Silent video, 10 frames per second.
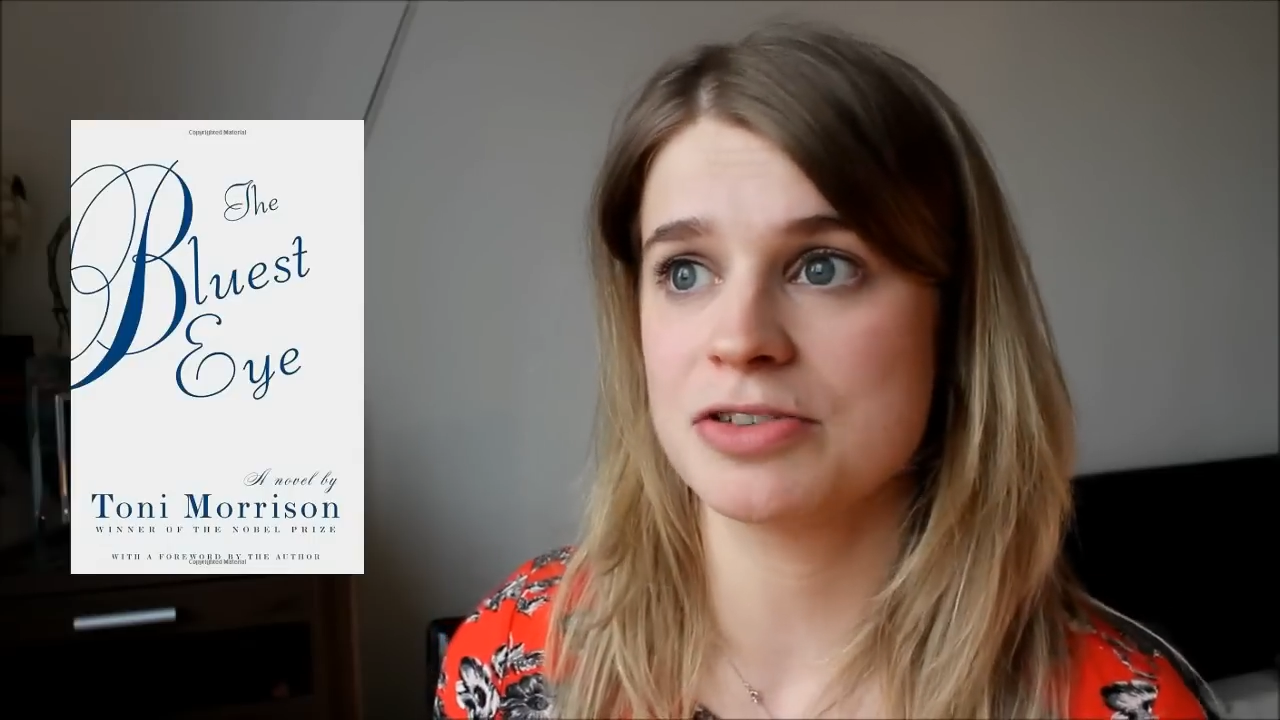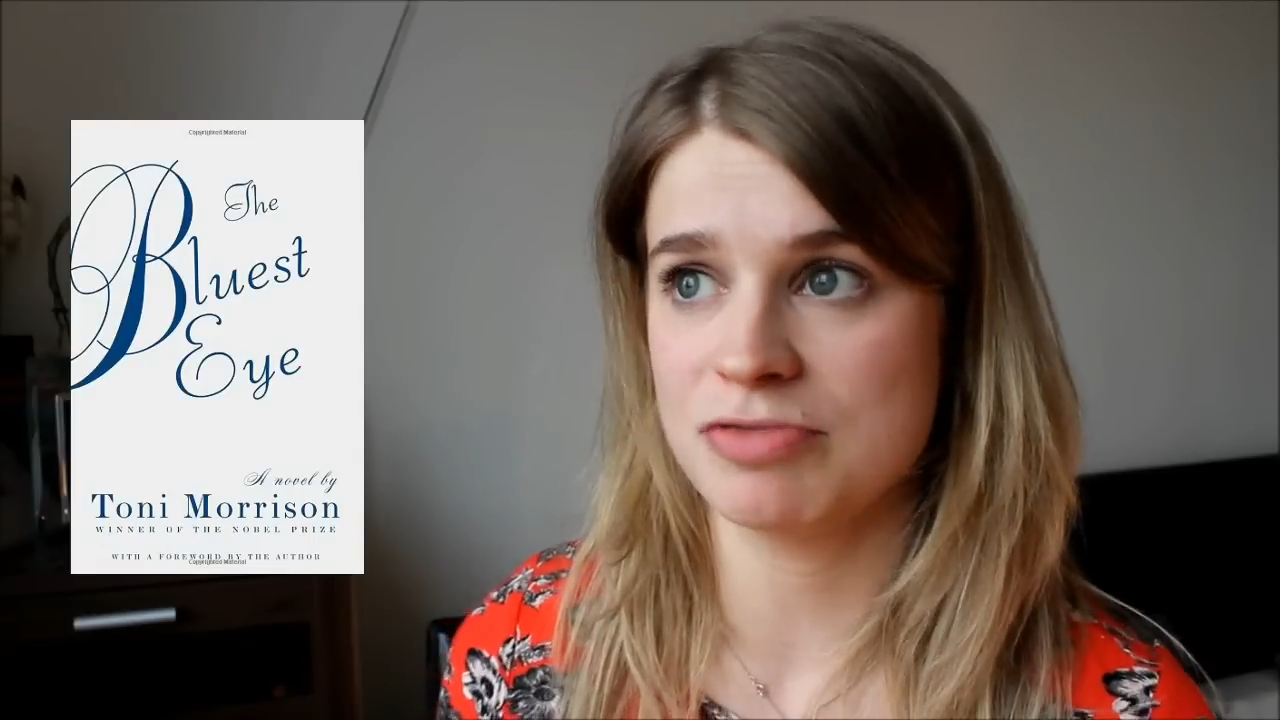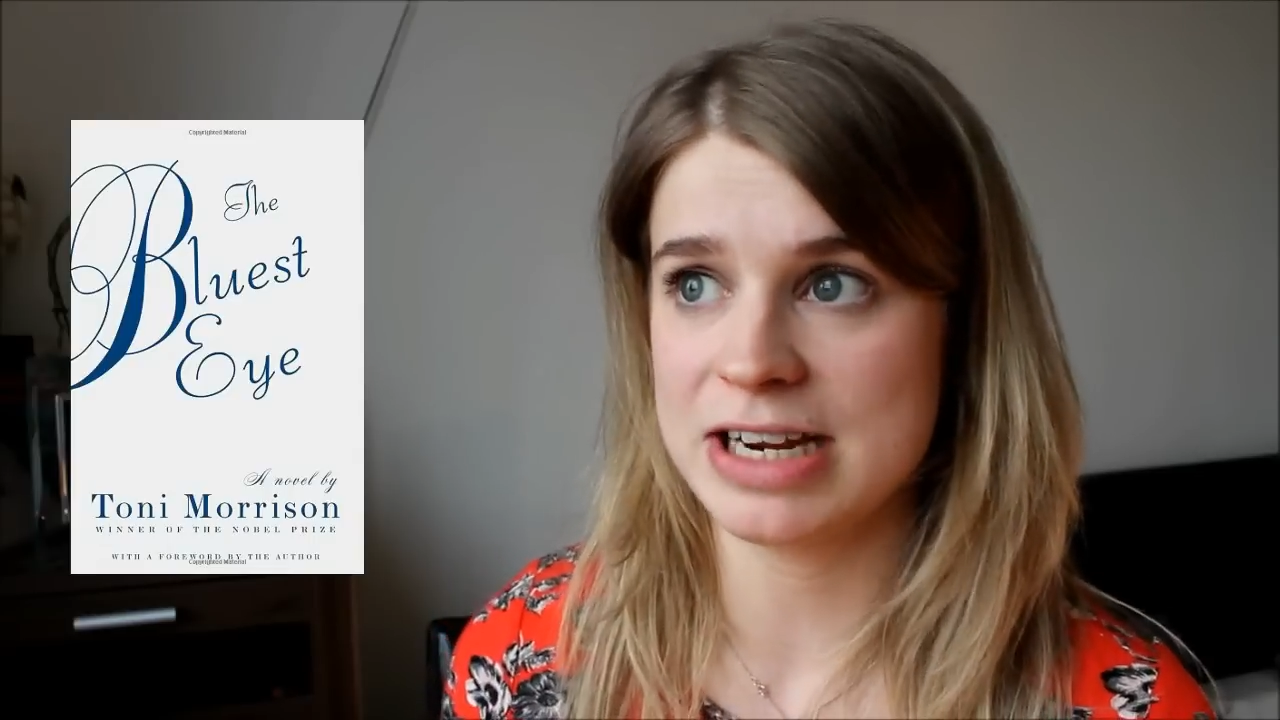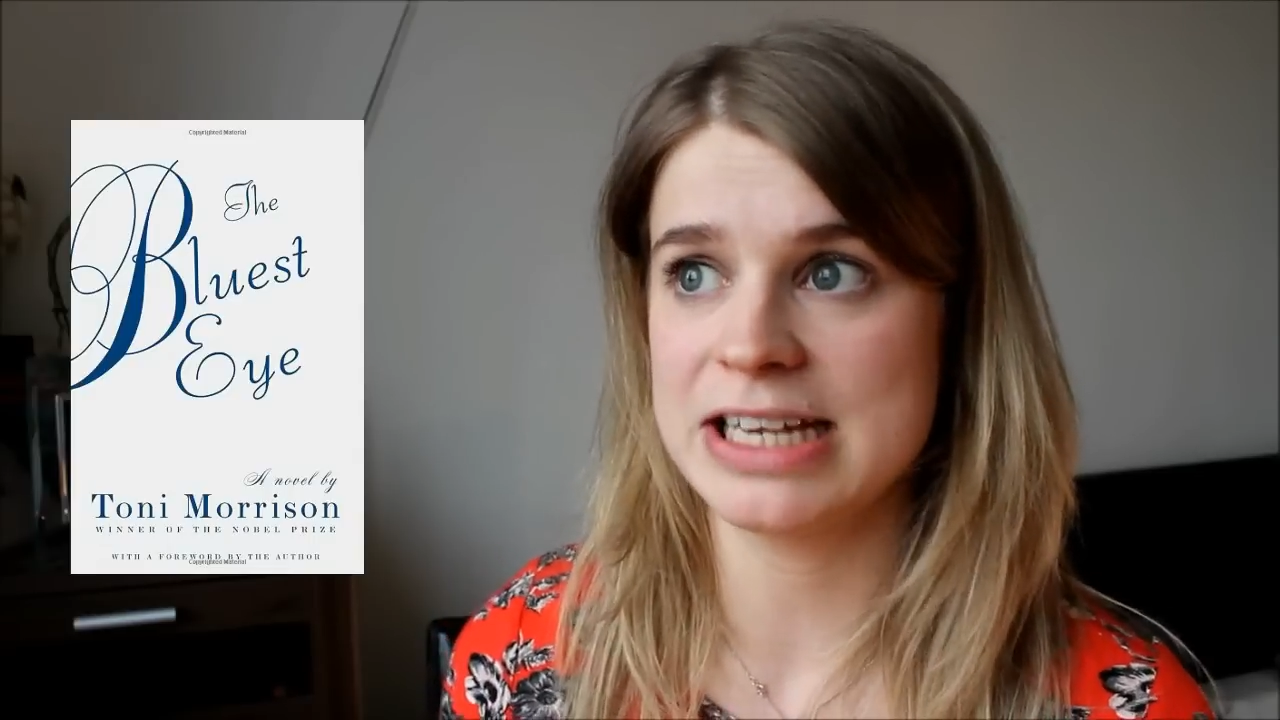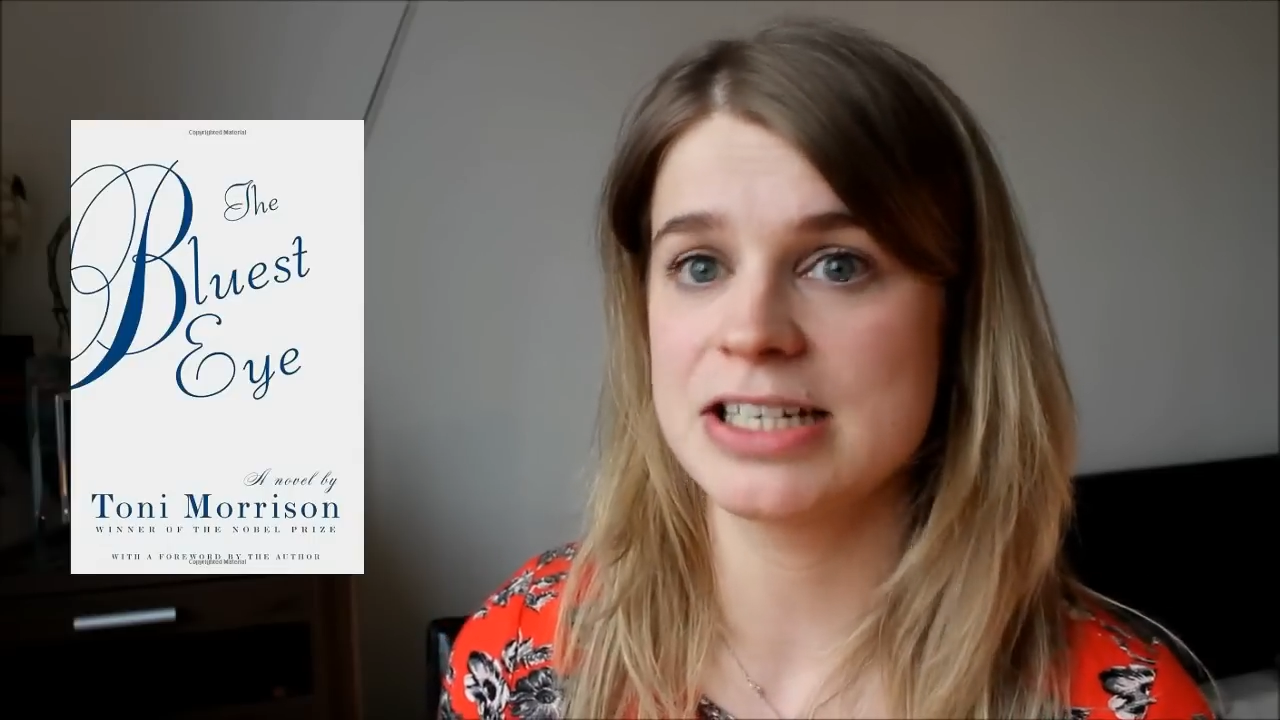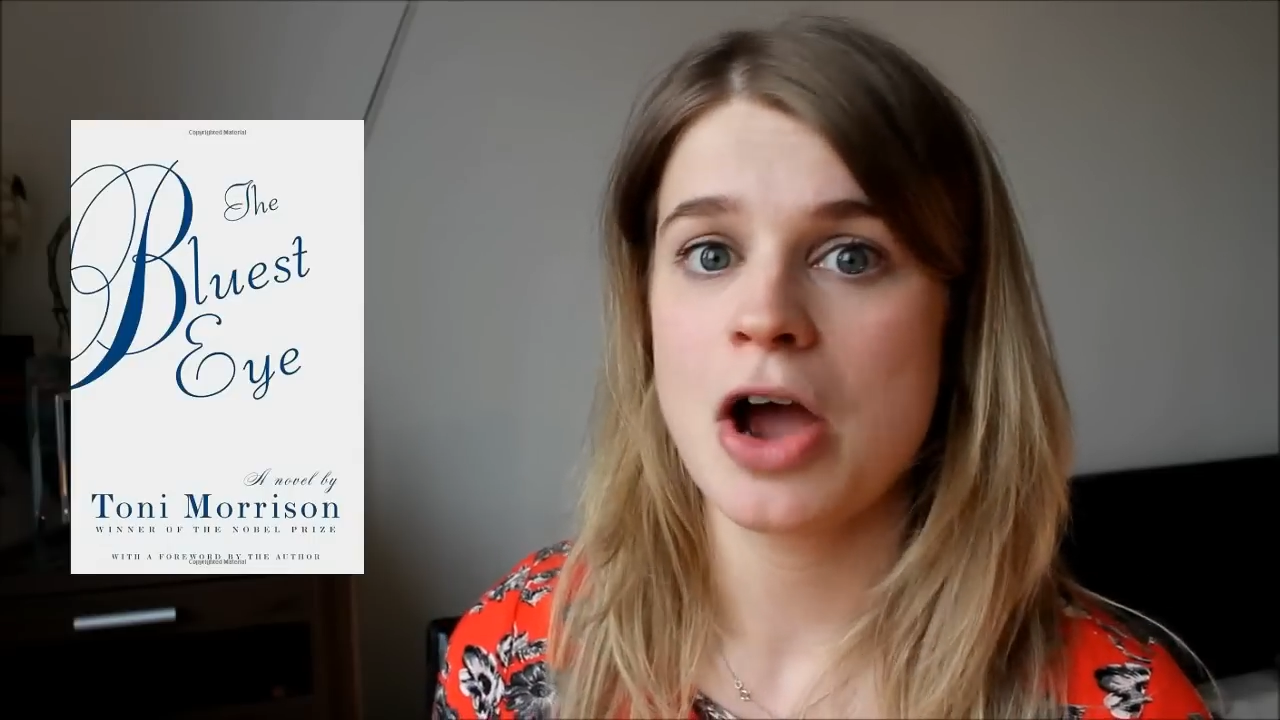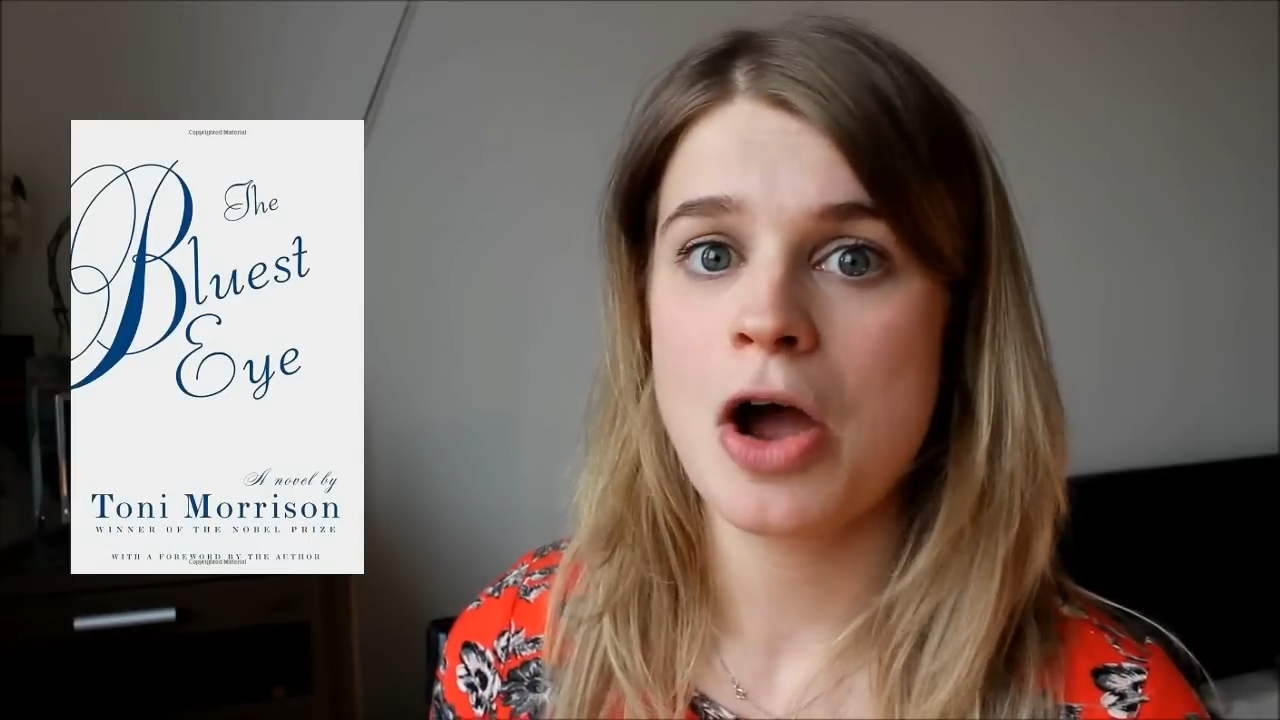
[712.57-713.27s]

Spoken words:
to read